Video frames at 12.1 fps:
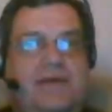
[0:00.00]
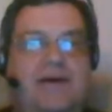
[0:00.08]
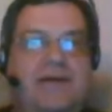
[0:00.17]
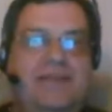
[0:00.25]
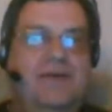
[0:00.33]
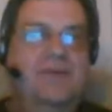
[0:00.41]

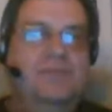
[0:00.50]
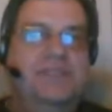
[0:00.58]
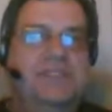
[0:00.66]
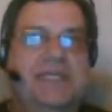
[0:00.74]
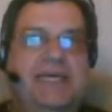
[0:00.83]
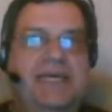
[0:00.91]
I don't
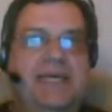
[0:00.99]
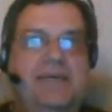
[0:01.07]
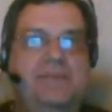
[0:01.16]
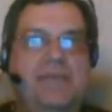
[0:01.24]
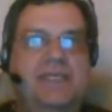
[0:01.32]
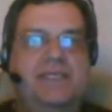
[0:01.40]
particularly
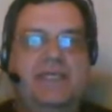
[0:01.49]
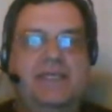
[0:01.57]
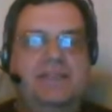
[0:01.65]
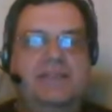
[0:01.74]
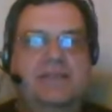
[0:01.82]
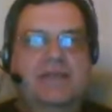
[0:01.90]
miss
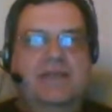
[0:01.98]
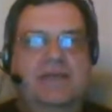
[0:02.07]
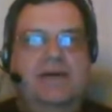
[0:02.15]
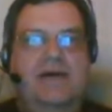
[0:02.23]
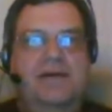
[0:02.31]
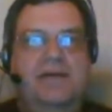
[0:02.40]
it.
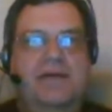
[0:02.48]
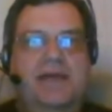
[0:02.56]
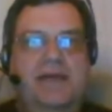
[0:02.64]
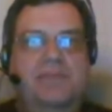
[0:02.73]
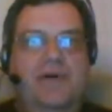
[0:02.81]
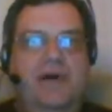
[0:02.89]
I can
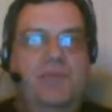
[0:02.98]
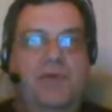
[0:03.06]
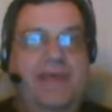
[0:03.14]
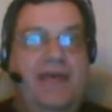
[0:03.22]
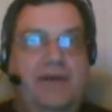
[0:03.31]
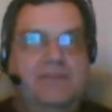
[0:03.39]
get by
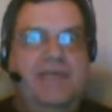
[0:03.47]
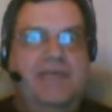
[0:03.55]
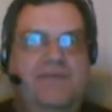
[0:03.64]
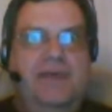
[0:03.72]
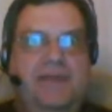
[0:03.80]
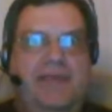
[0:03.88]
without
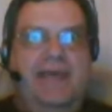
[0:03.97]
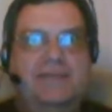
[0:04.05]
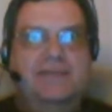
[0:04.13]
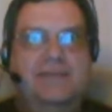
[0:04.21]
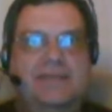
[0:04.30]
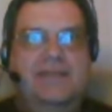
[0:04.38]
having that.
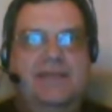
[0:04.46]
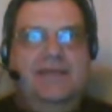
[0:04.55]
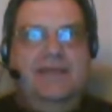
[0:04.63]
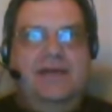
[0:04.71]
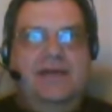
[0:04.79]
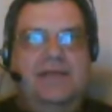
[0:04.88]

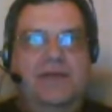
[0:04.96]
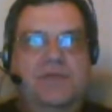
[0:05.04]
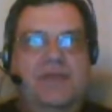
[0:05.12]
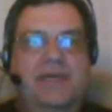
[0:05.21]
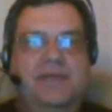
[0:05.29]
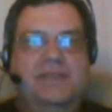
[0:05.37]
I don't
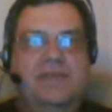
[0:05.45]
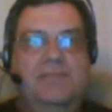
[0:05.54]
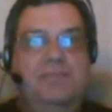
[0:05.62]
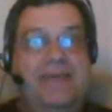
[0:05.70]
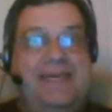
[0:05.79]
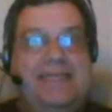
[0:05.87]
think it's a
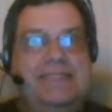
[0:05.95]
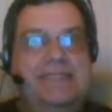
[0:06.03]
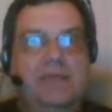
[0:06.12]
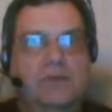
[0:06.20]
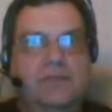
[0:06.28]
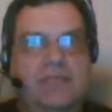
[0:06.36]
big
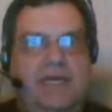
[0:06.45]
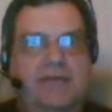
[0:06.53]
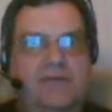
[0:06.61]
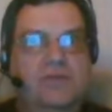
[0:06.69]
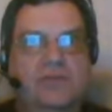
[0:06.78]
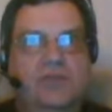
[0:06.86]
deal to have
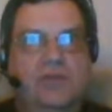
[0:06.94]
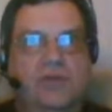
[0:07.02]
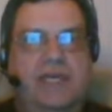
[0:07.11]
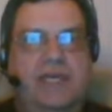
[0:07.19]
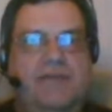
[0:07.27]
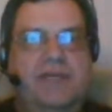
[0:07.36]
not to have